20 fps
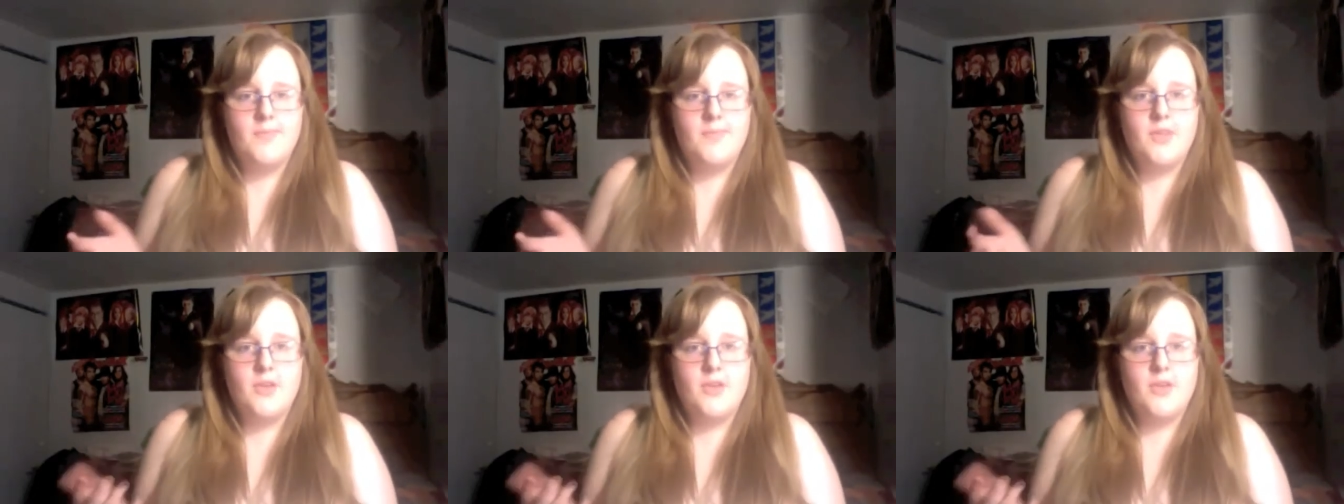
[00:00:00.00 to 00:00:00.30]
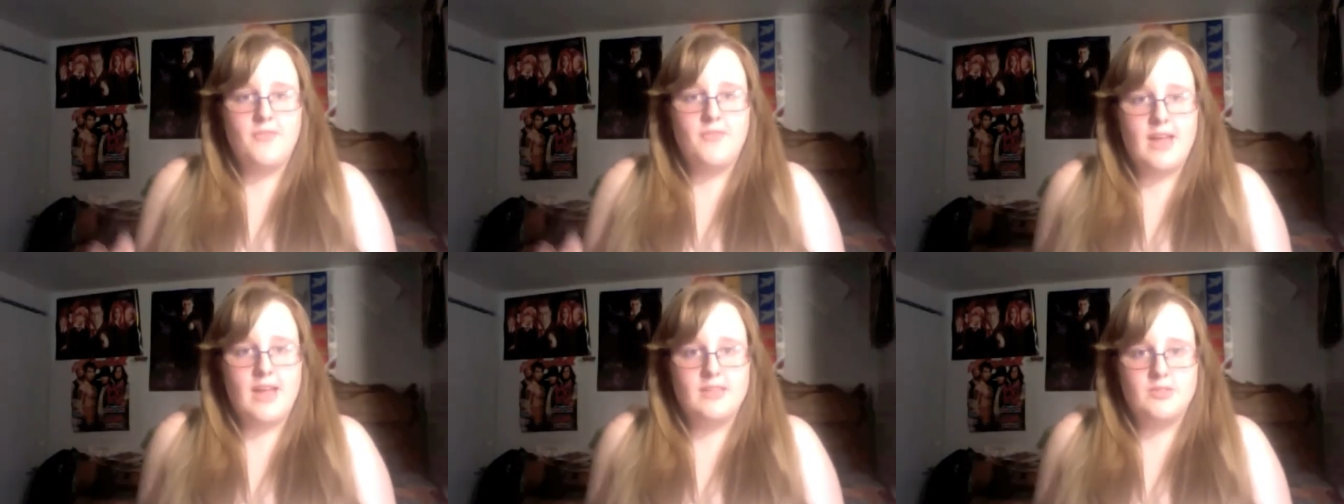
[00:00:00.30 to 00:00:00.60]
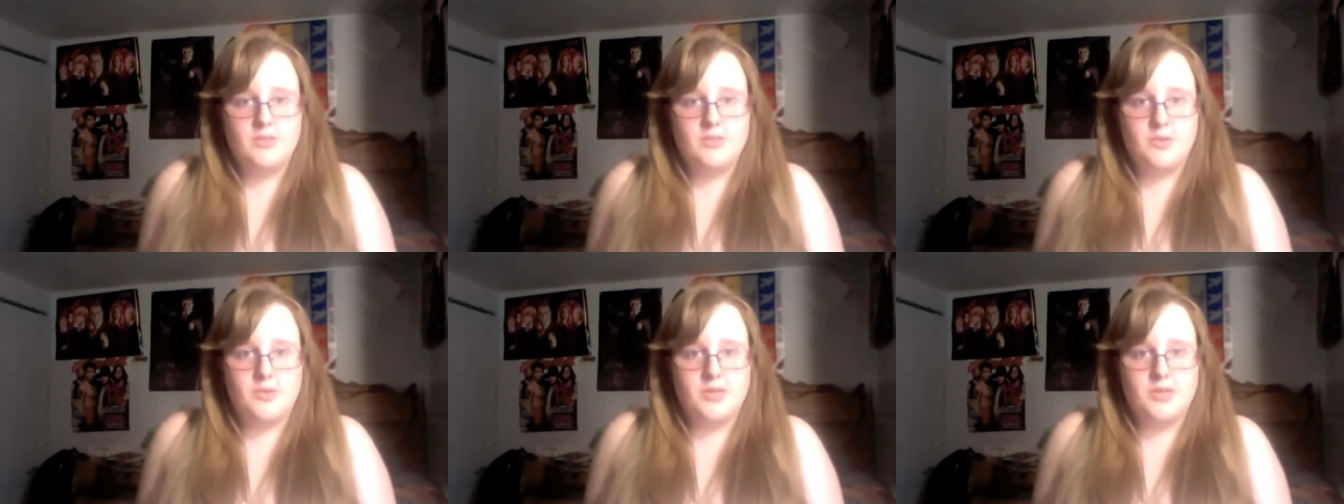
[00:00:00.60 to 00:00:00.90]
your fat
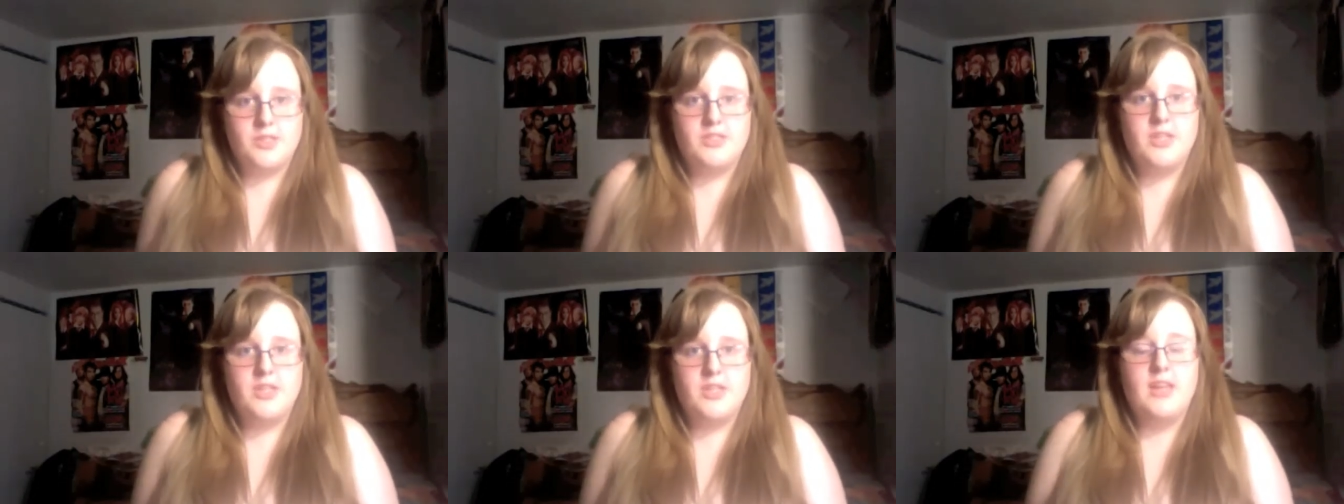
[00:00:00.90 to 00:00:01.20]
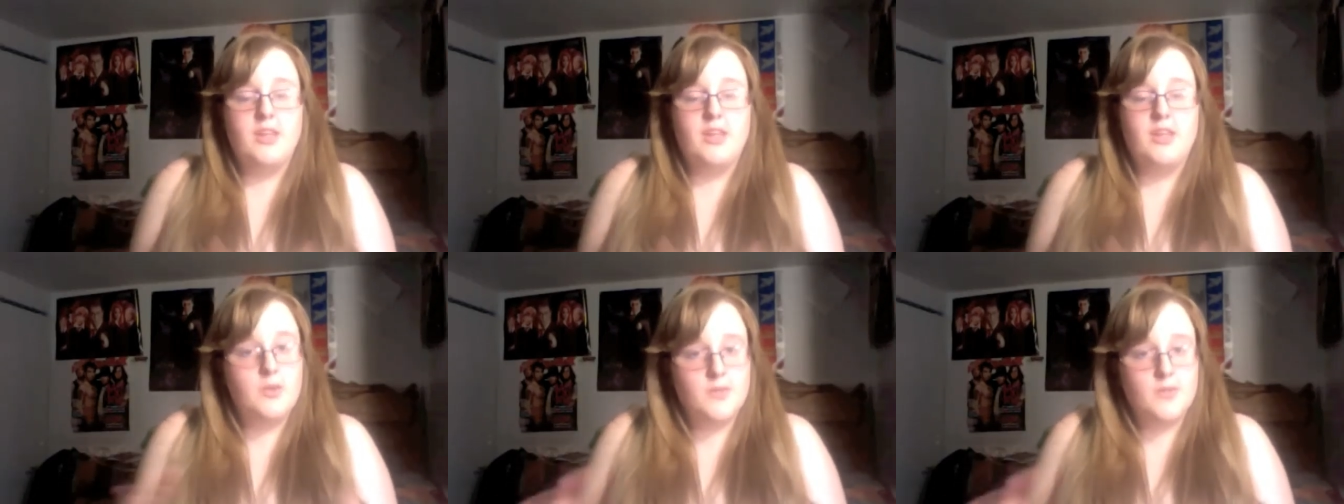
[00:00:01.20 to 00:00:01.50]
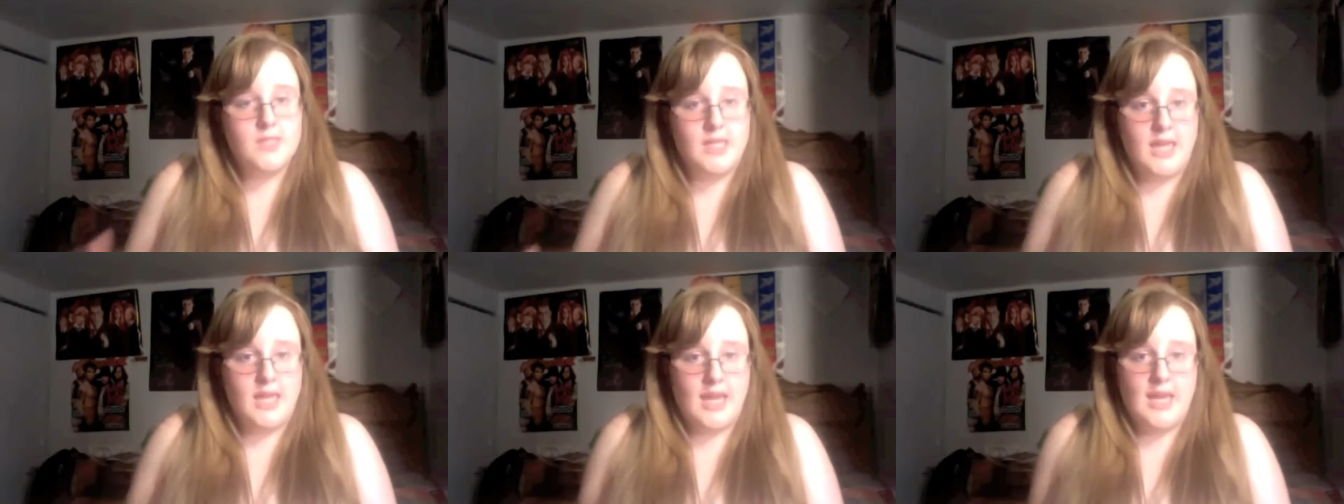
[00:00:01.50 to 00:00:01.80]
storage and
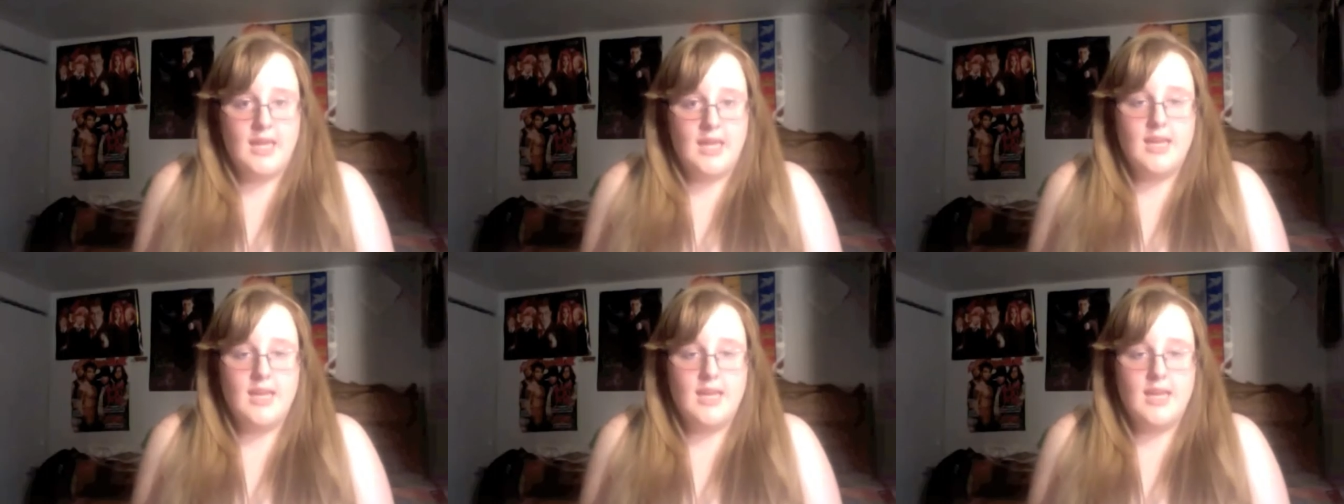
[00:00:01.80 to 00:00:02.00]
using it.